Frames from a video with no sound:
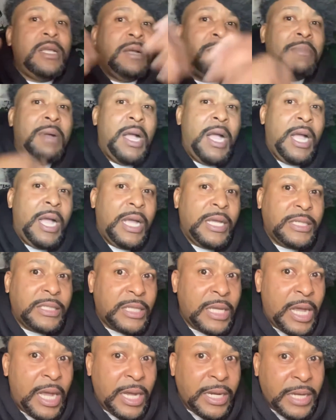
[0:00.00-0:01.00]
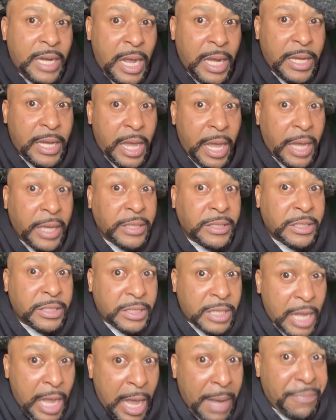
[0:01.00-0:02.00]
I'm high side, and I can't
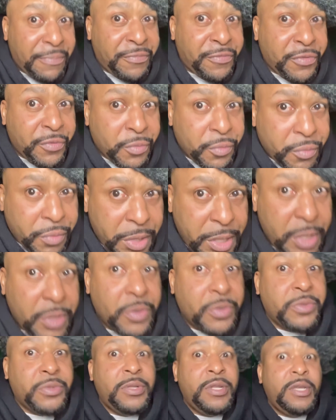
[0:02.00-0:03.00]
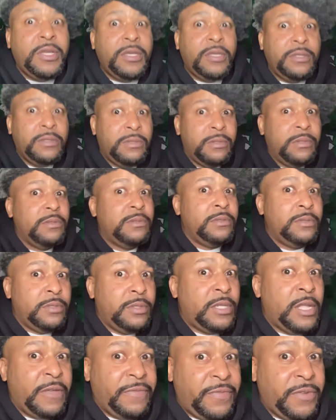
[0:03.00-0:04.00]
stop for real, nigga.
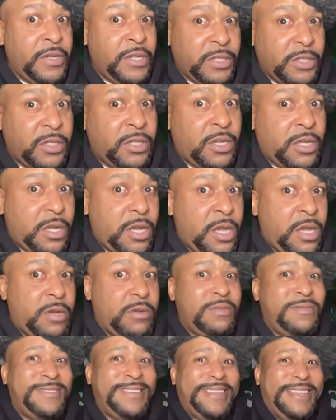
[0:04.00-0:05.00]
Definition to go.